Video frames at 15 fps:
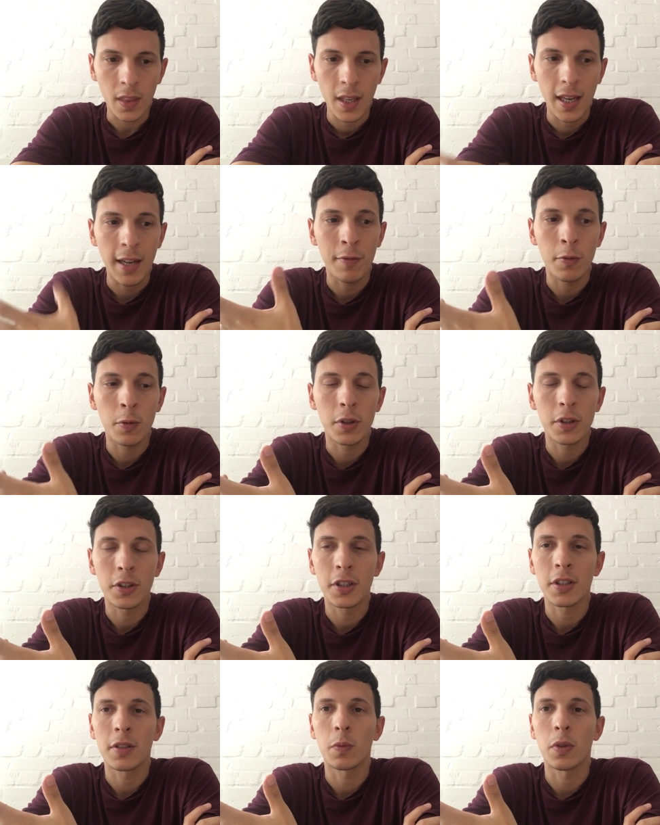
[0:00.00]
everyone
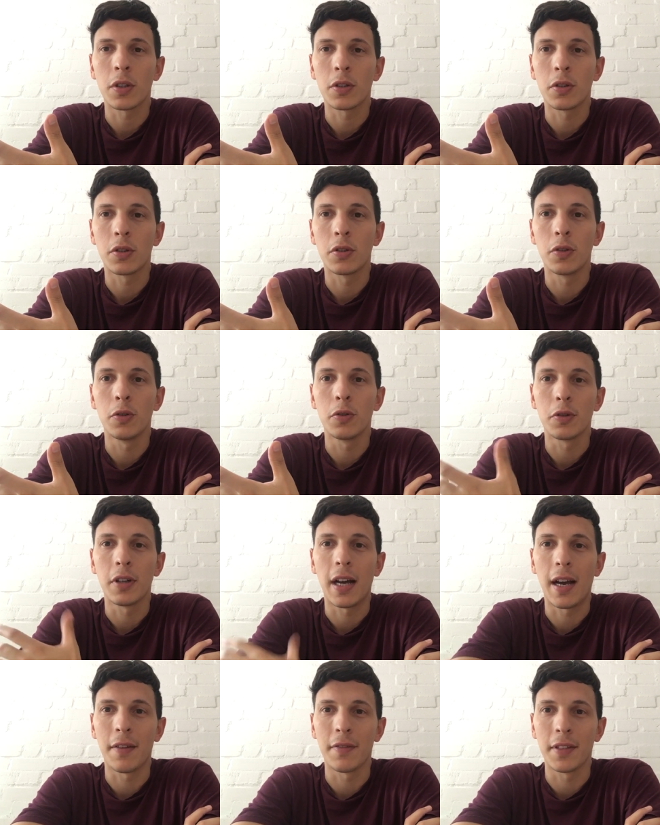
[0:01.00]
just wants you to
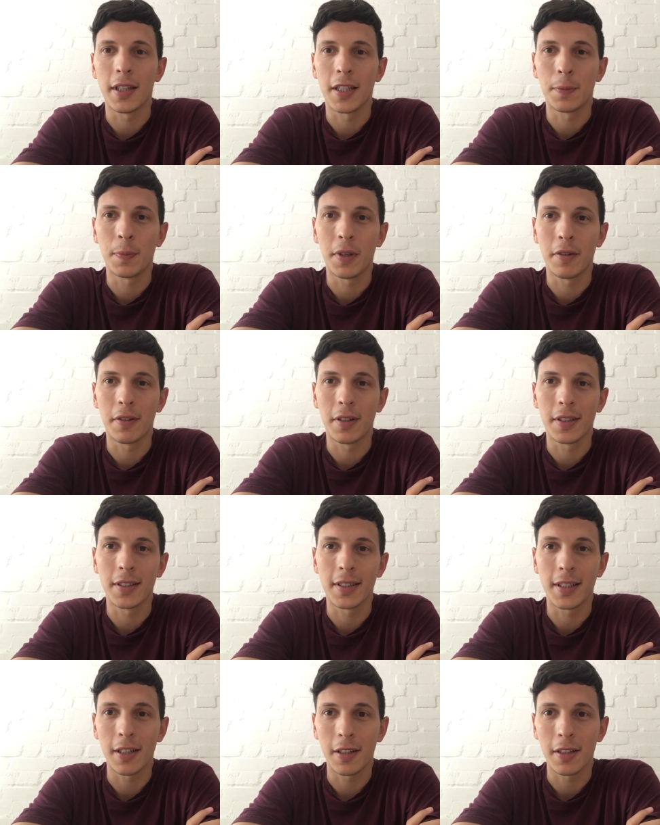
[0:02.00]
have the
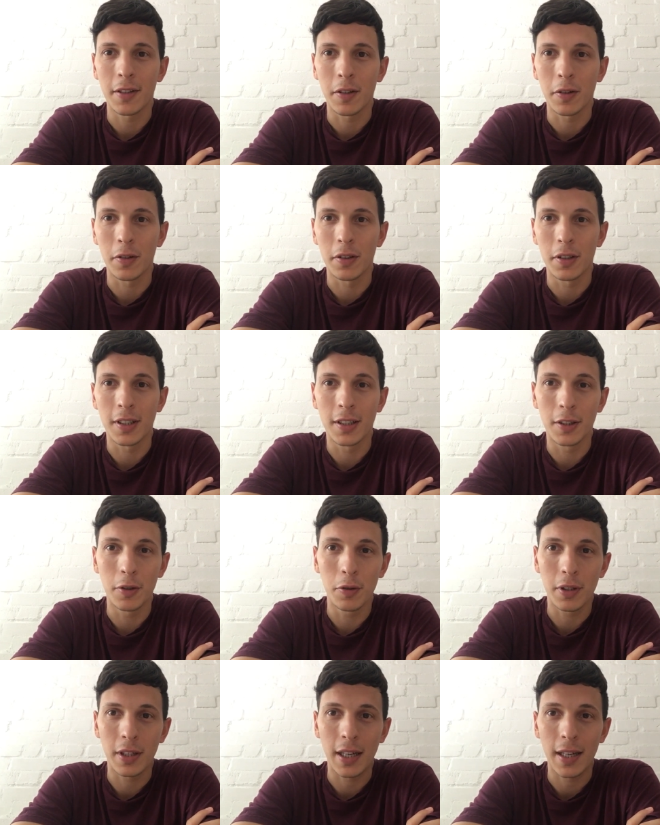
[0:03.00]
experience here in
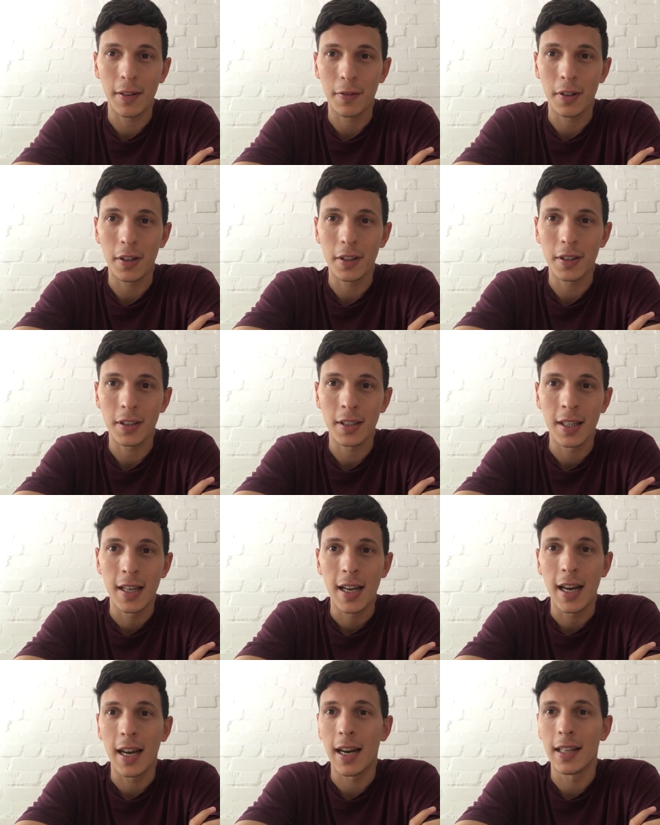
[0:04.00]
UK first,
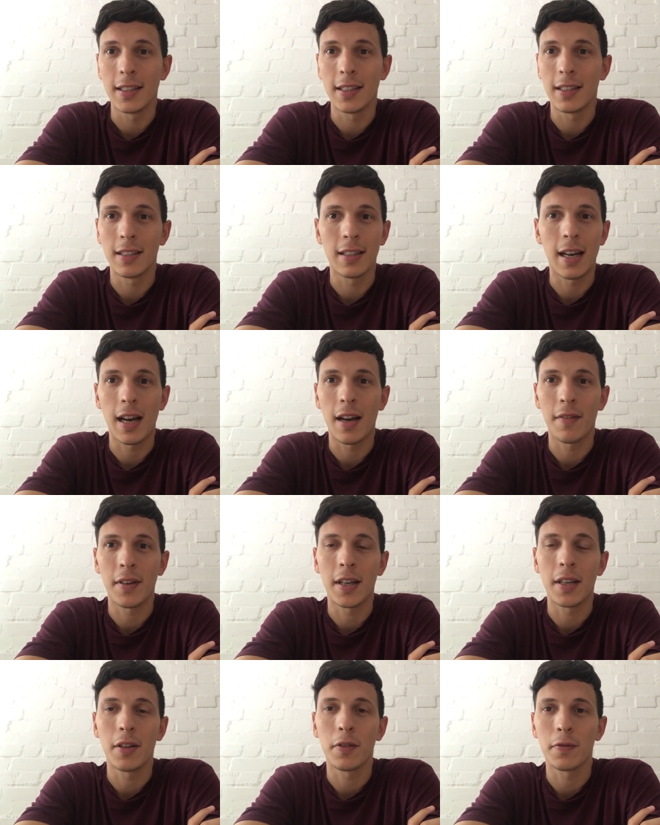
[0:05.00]
and I didn't have
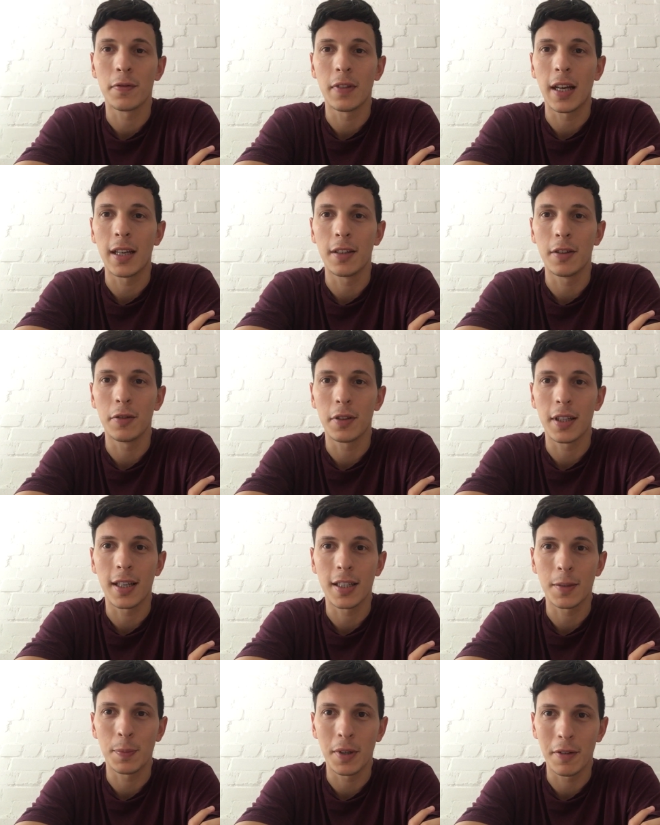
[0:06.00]
any of like UK
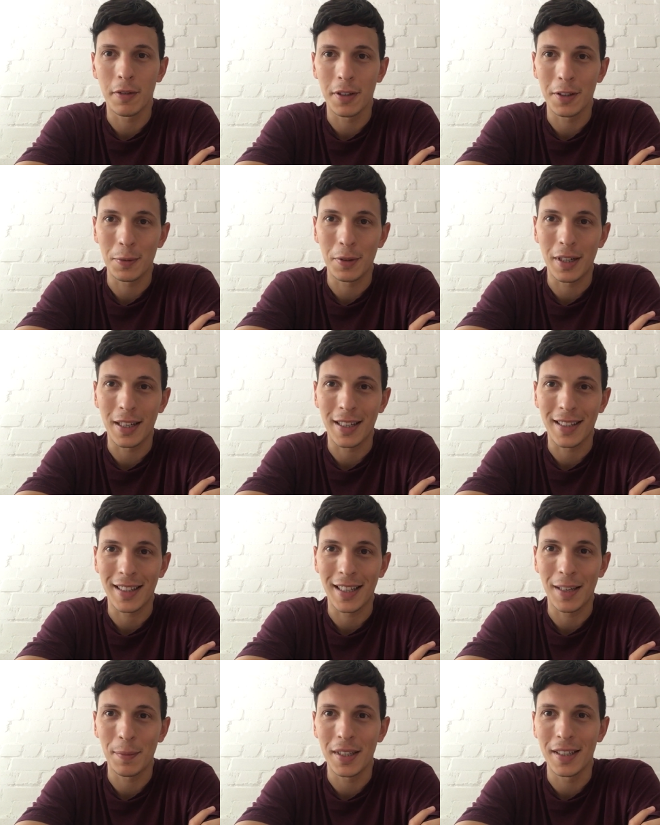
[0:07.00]
experience when I
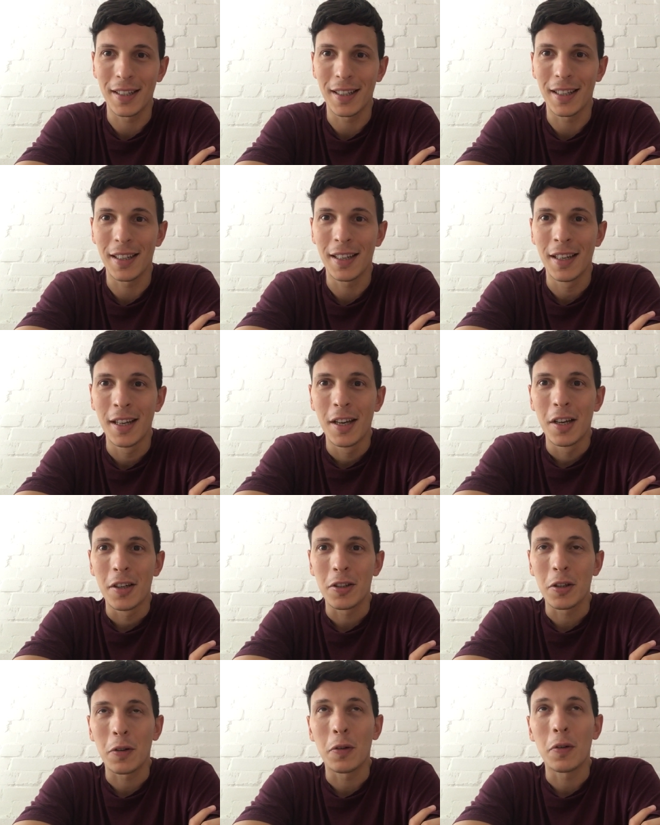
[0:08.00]
came in here.
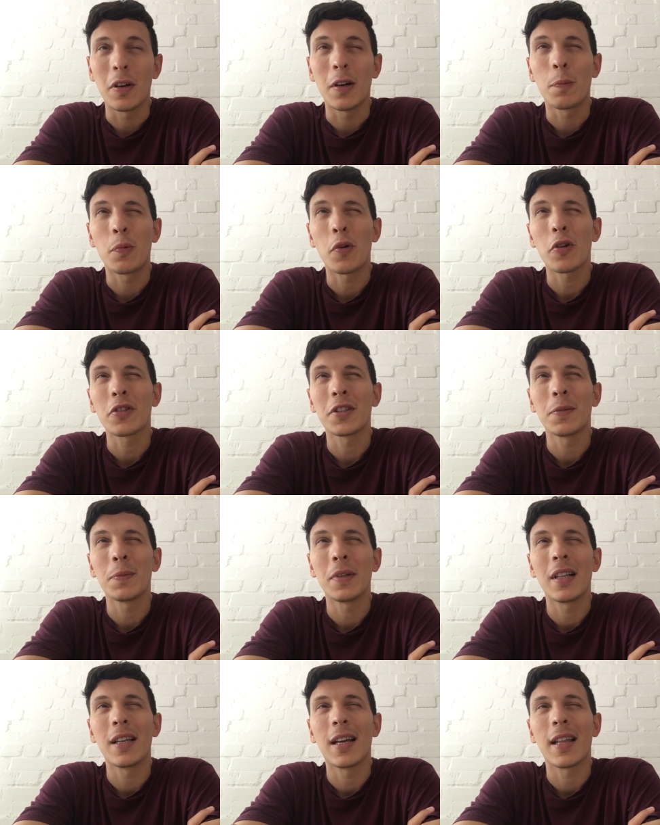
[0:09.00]
So
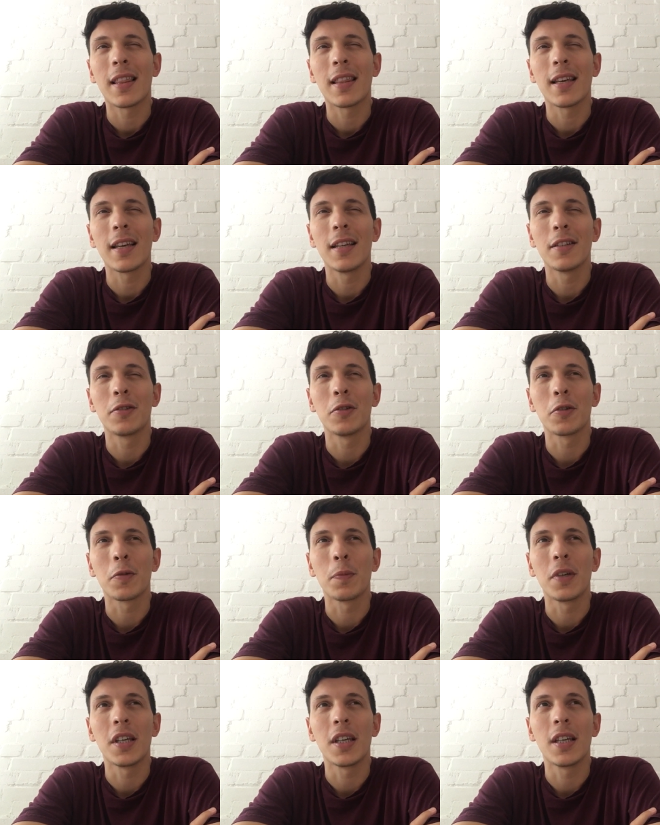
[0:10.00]
approximately I think it
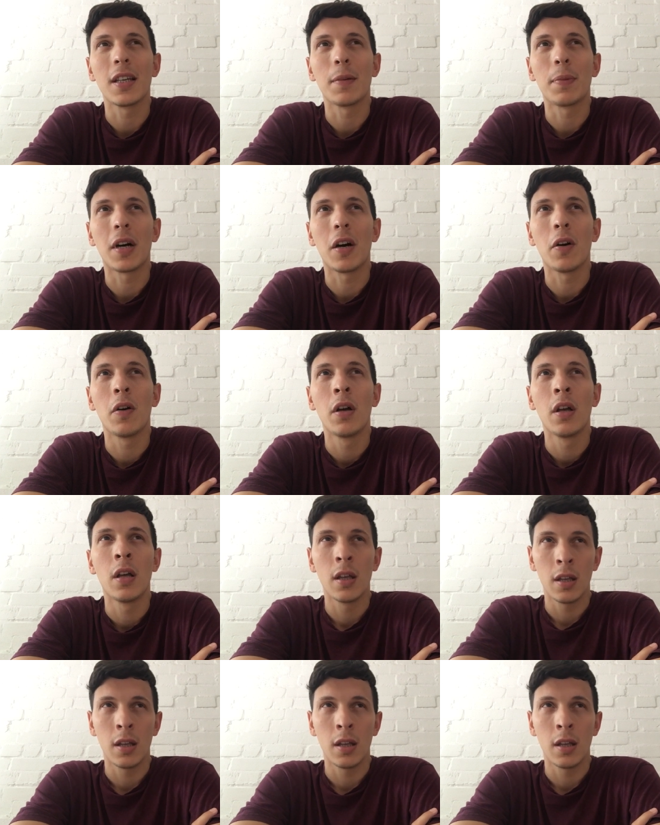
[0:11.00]
took me about